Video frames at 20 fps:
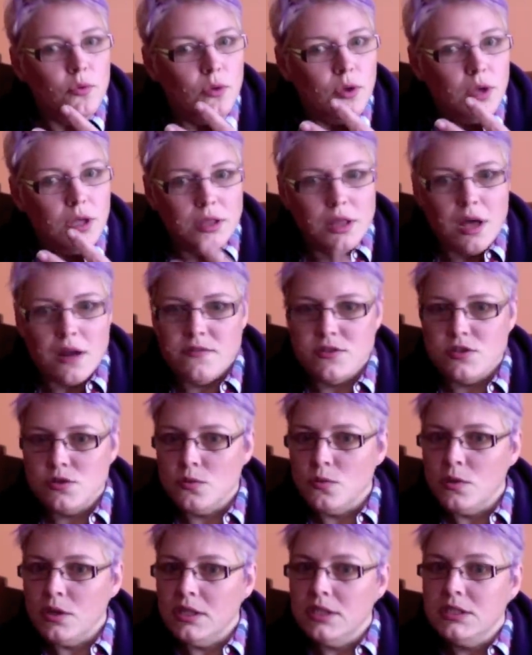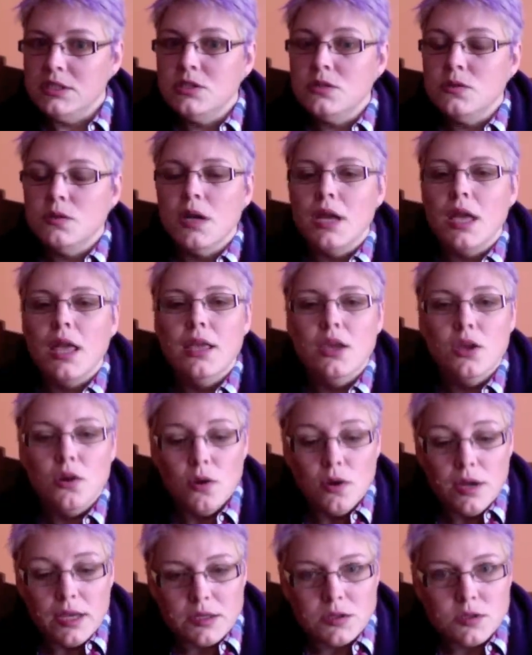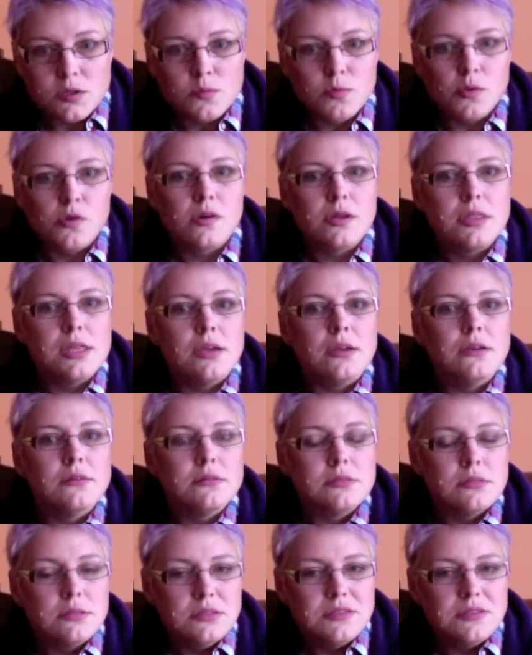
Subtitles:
A lot of us are willing to explore things,